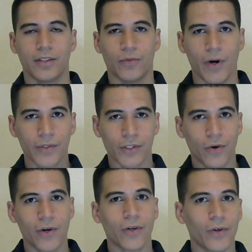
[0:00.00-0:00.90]
what was
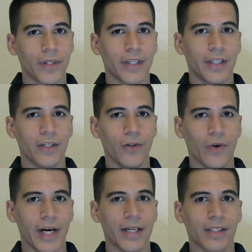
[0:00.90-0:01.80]
going on in the
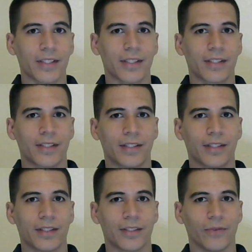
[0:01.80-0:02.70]
U.S.
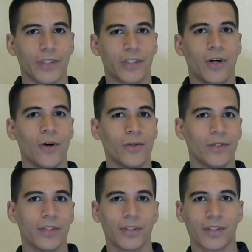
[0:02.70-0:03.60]
was
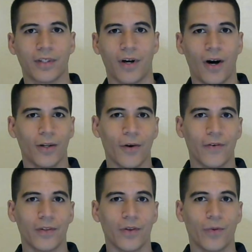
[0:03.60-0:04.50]
known all
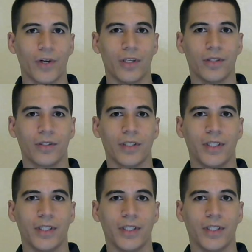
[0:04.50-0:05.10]
over the world.